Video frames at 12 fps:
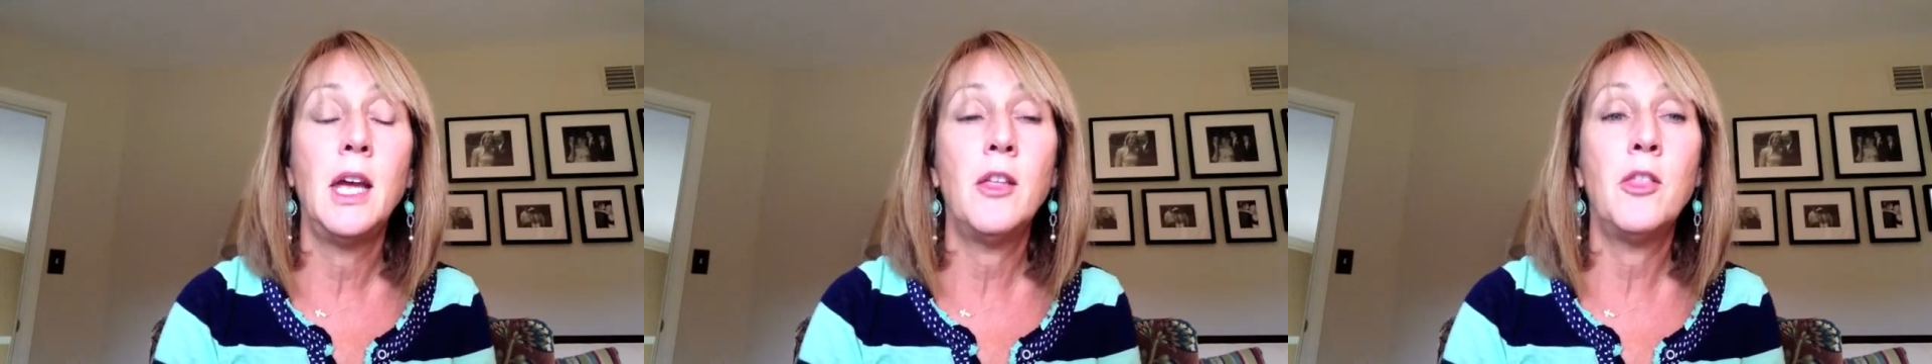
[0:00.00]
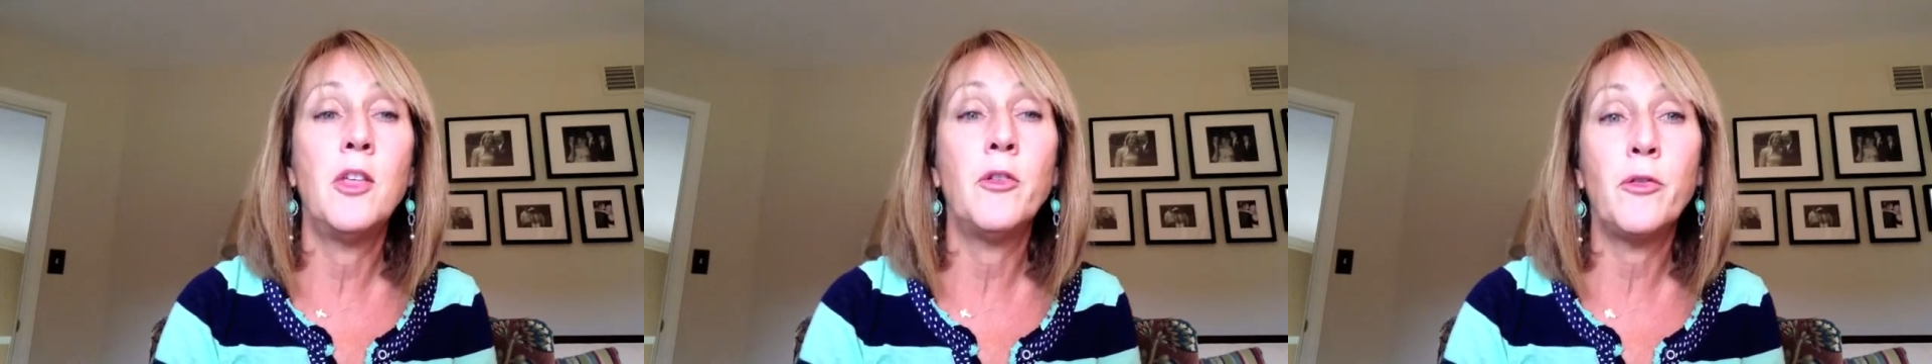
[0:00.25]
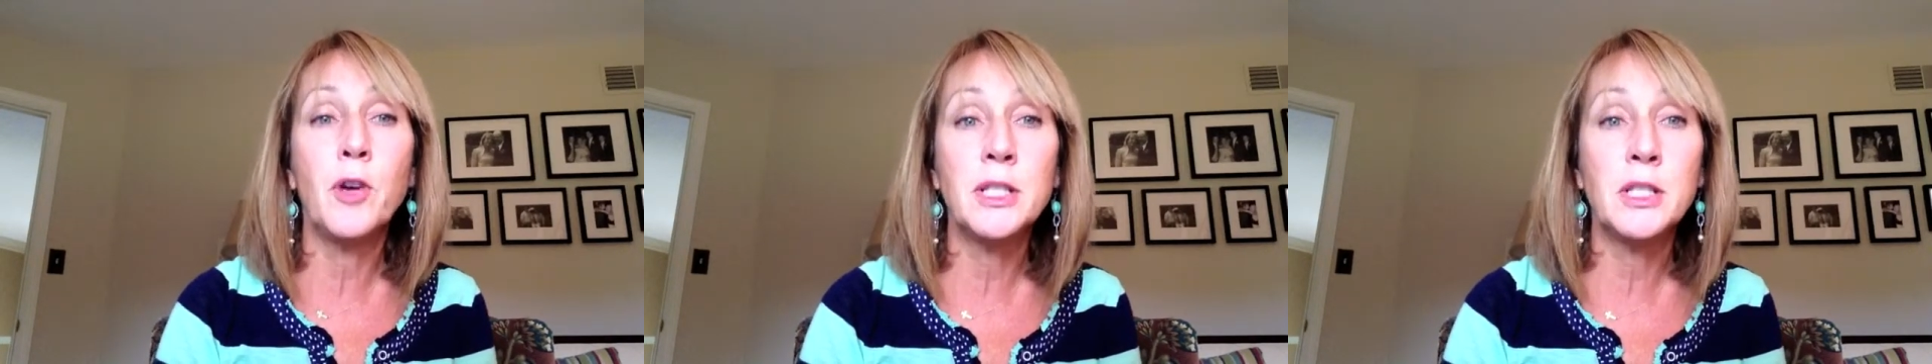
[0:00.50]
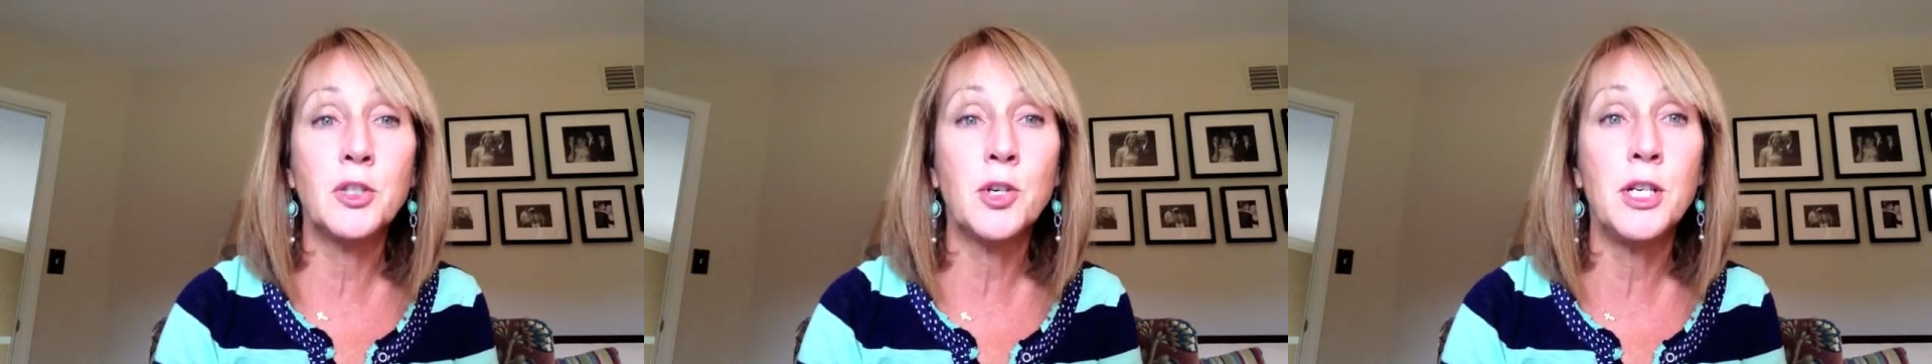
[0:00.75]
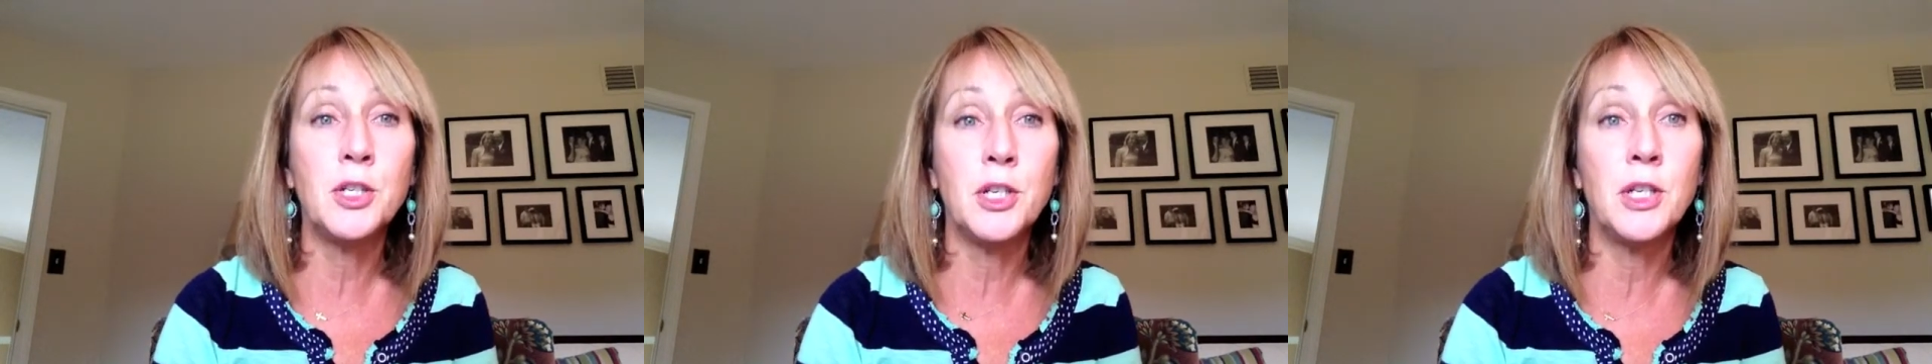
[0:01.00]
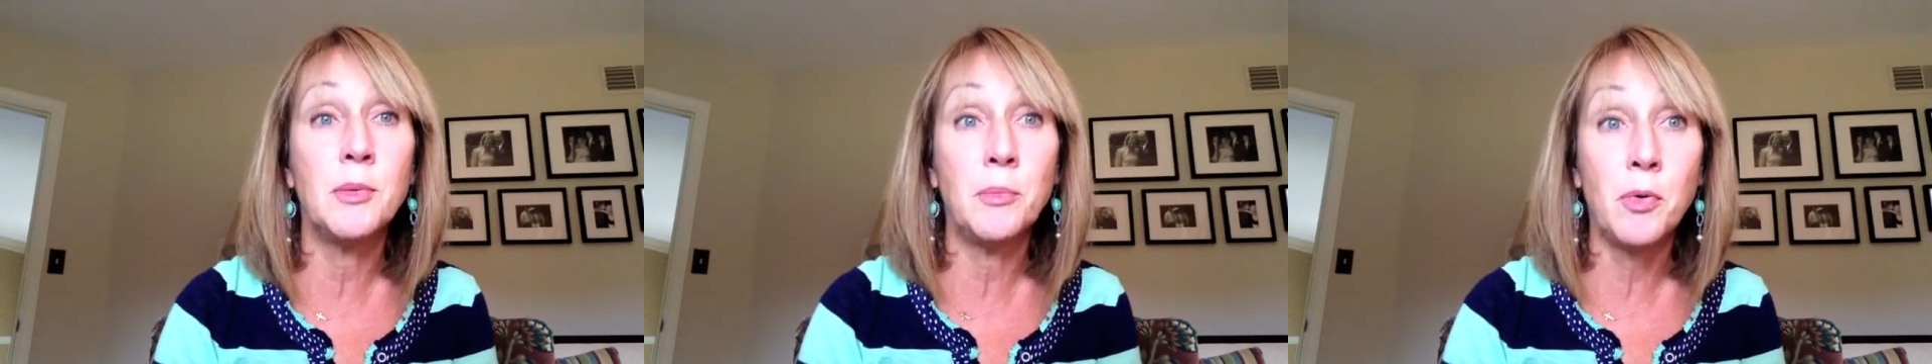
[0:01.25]
the
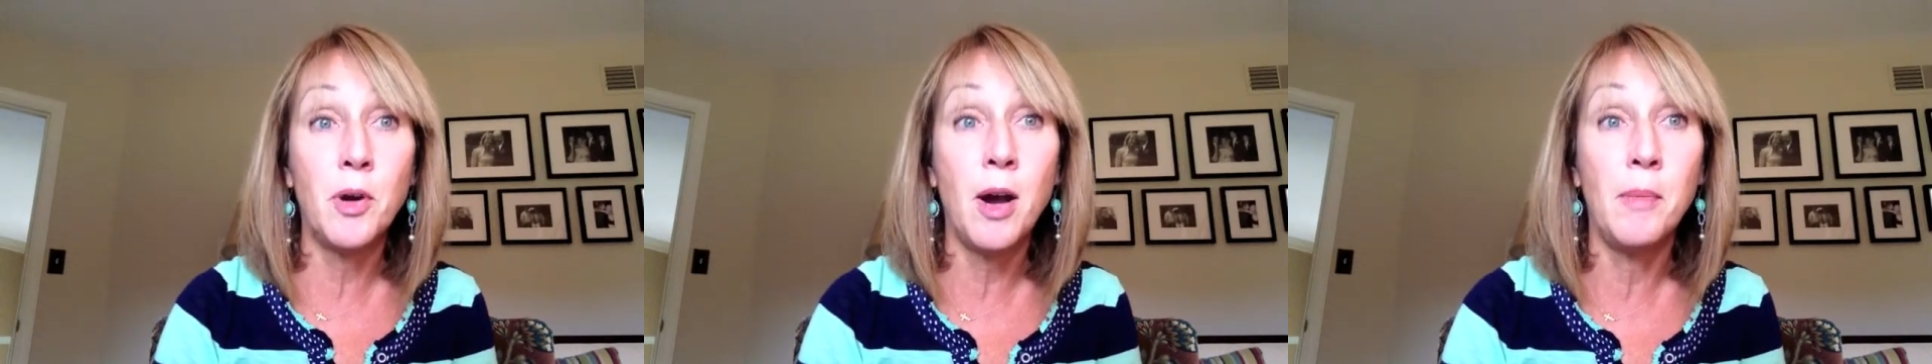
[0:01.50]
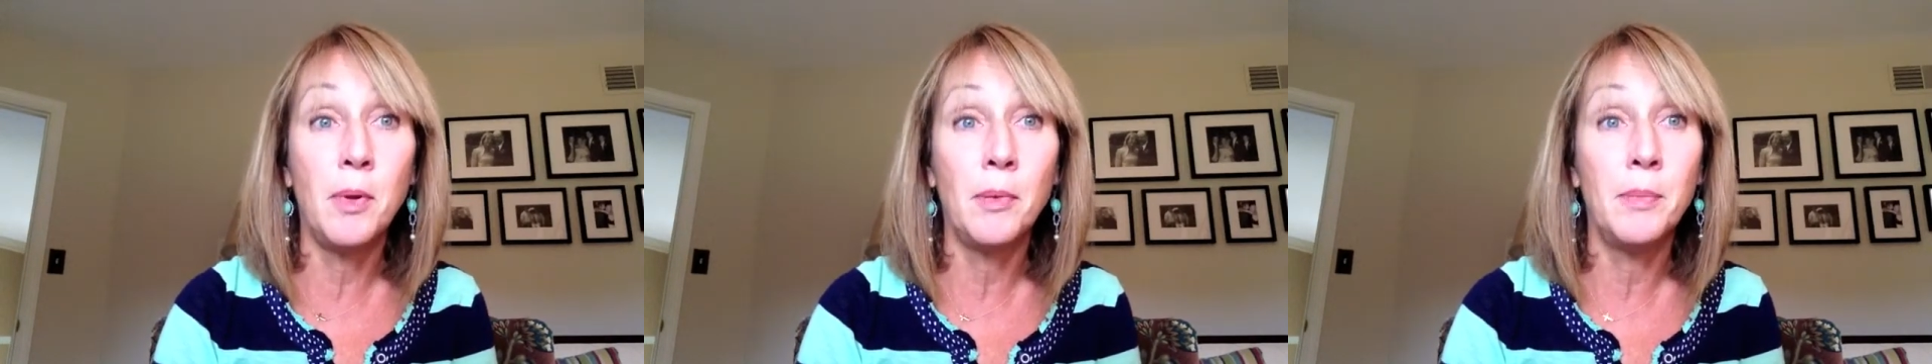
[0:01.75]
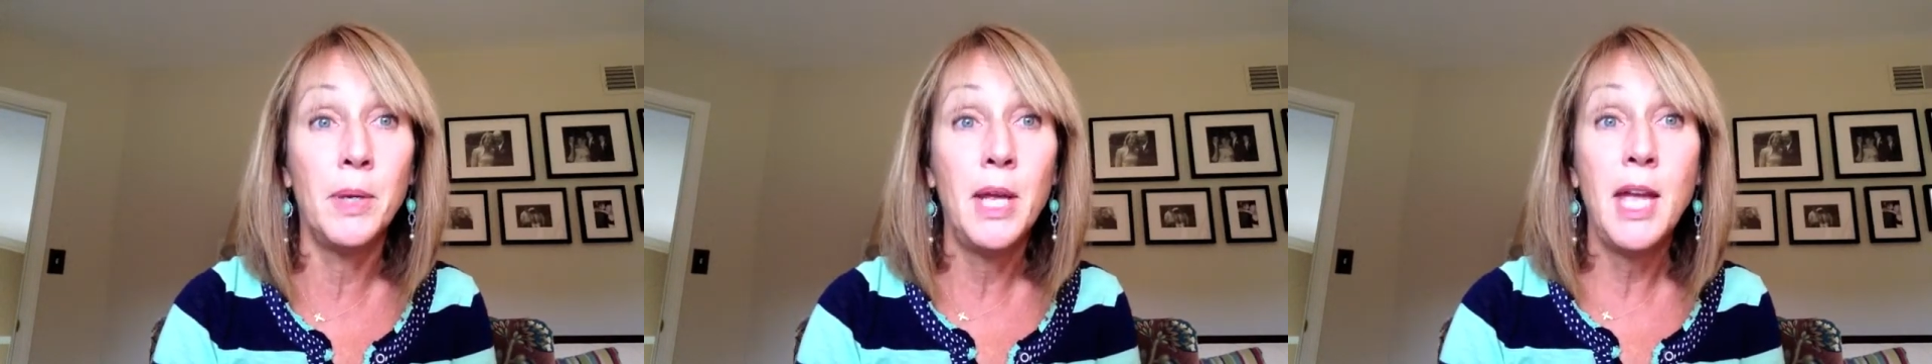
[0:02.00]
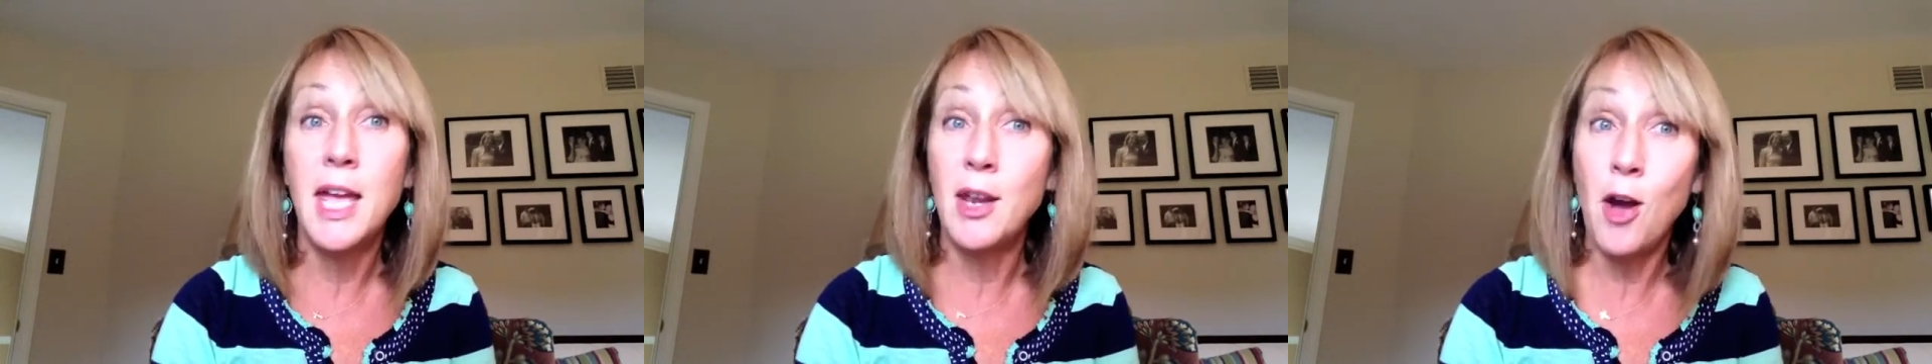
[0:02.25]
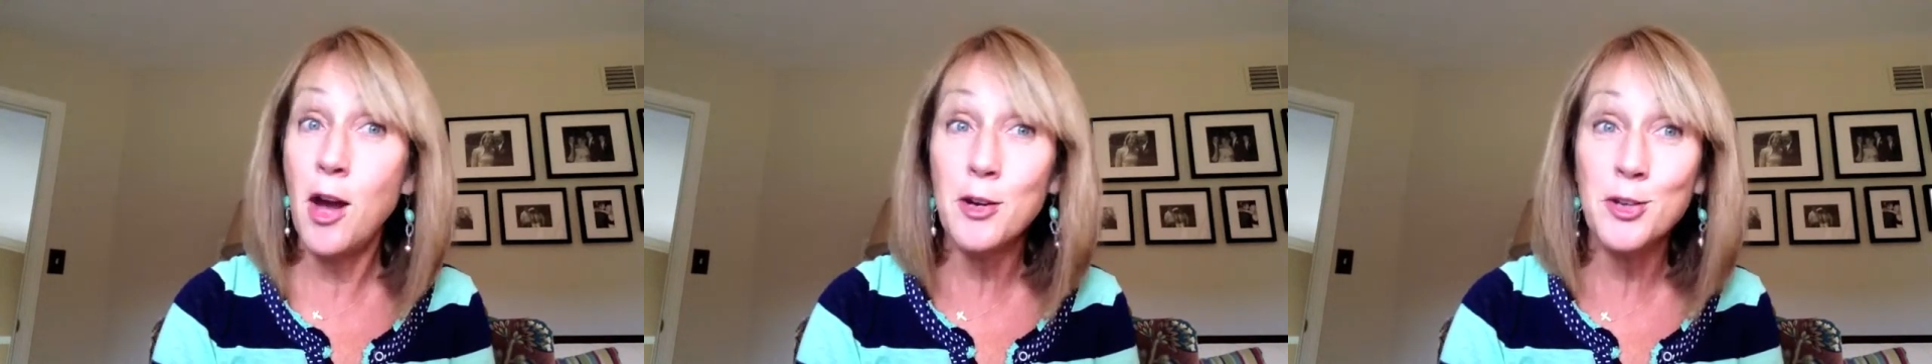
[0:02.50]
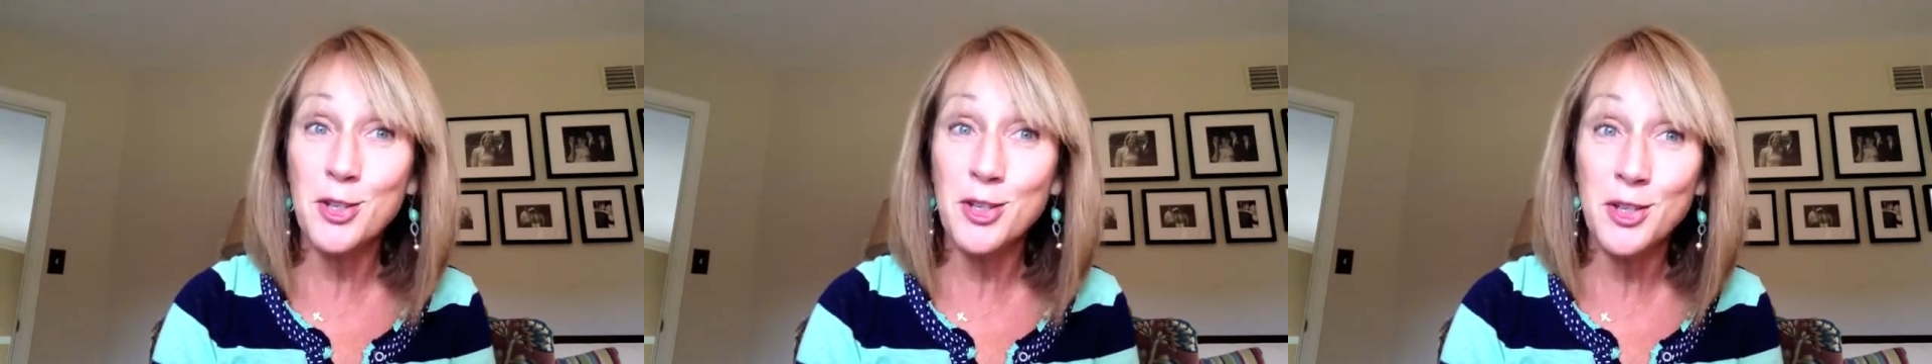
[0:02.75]
frustration and problem and not
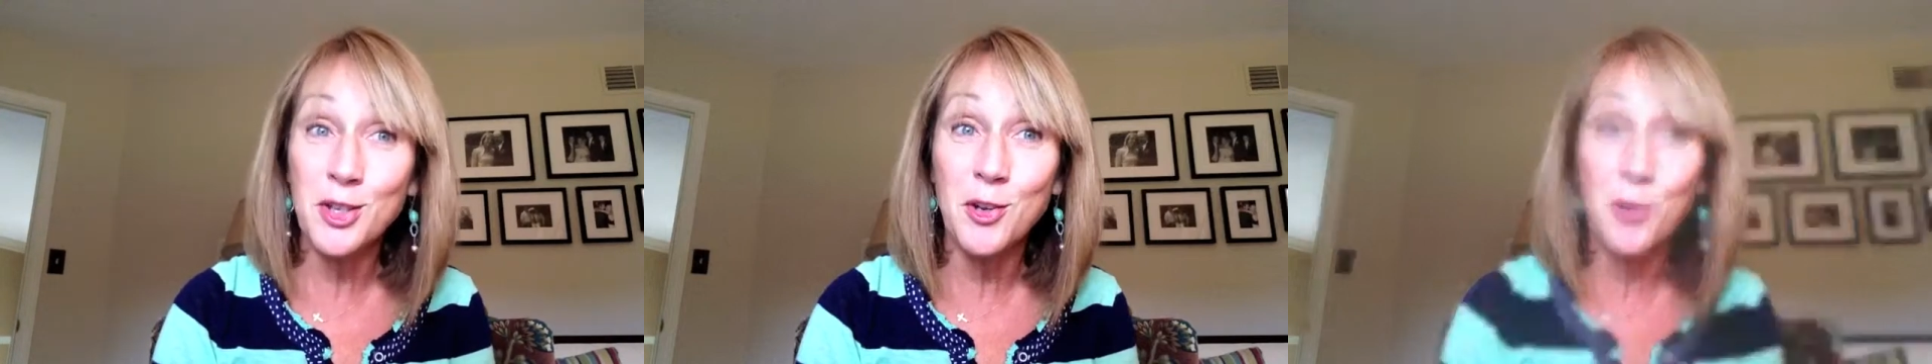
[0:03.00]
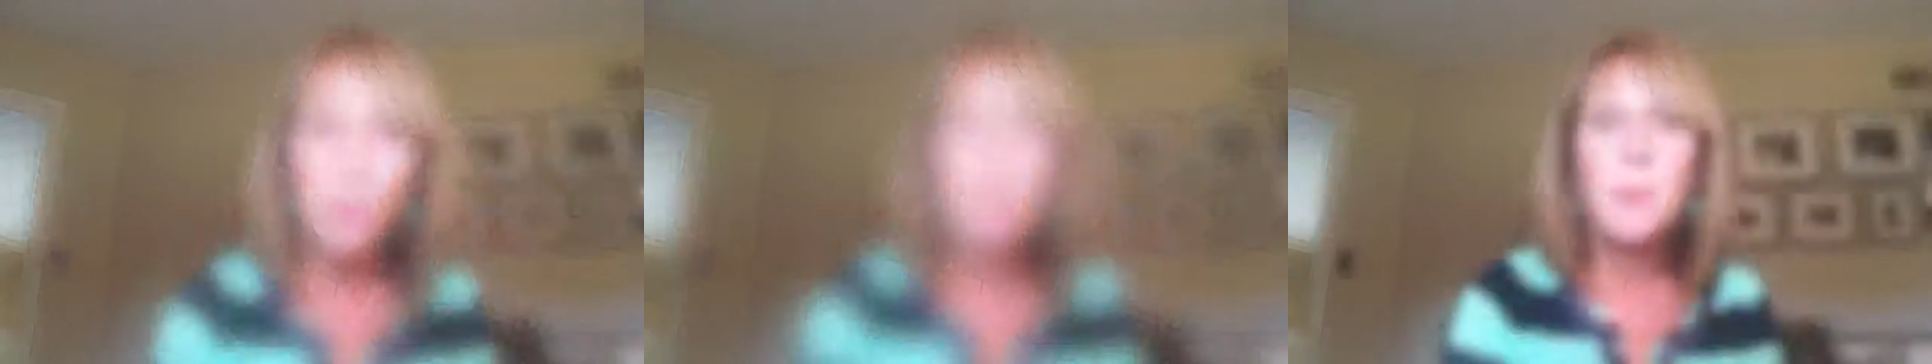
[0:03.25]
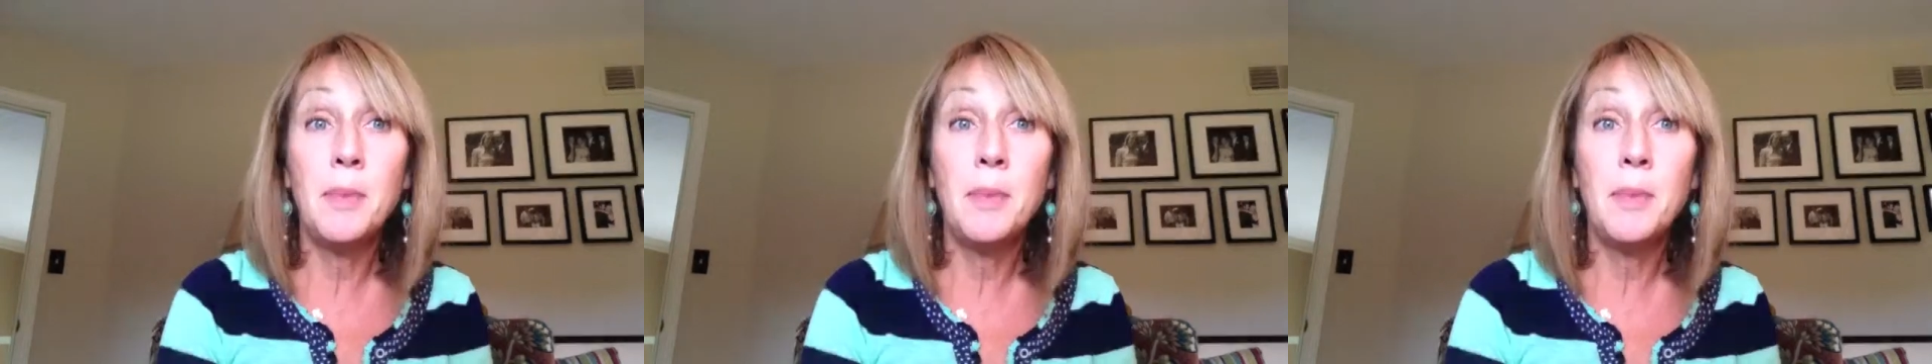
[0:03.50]
just you.